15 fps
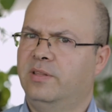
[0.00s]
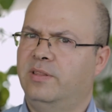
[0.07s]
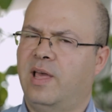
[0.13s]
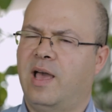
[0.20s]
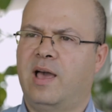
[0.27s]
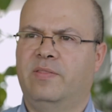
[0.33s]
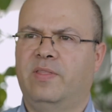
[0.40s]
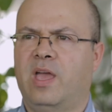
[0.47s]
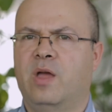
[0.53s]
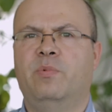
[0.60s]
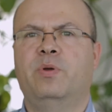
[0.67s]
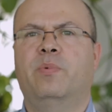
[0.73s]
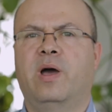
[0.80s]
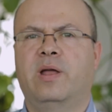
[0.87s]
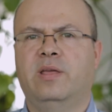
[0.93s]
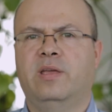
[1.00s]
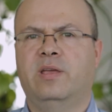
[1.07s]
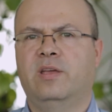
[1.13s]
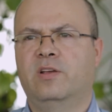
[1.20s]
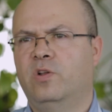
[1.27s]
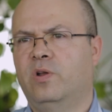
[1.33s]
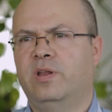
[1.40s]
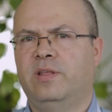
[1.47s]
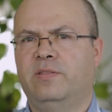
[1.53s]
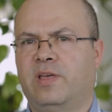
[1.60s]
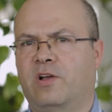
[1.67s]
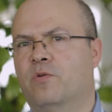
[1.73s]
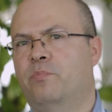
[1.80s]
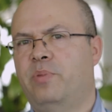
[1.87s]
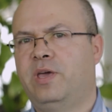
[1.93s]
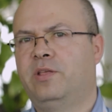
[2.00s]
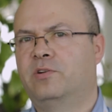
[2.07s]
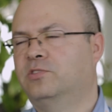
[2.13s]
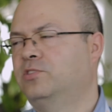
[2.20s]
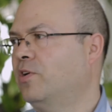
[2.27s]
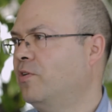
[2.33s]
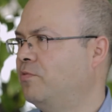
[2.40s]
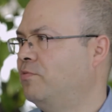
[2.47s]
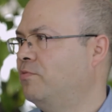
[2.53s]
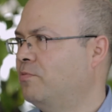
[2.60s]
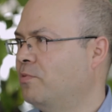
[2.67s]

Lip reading: that everybody, including the competitors of